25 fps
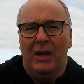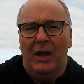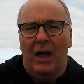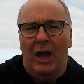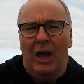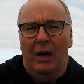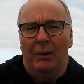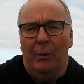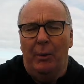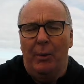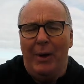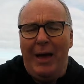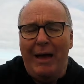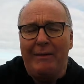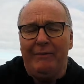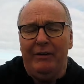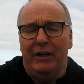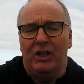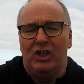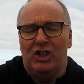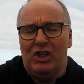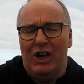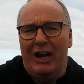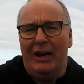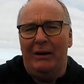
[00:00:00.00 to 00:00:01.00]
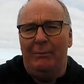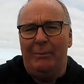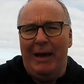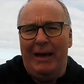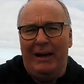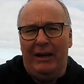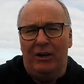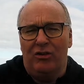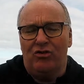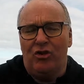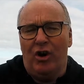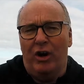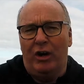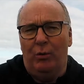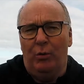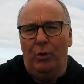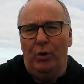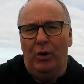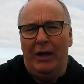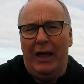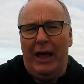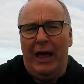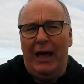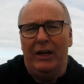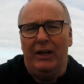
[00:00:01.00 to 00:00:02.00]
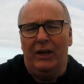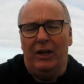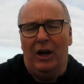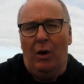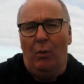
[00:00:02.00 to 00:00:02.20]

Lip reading: And we were having a chat about it, trying to work out, you know,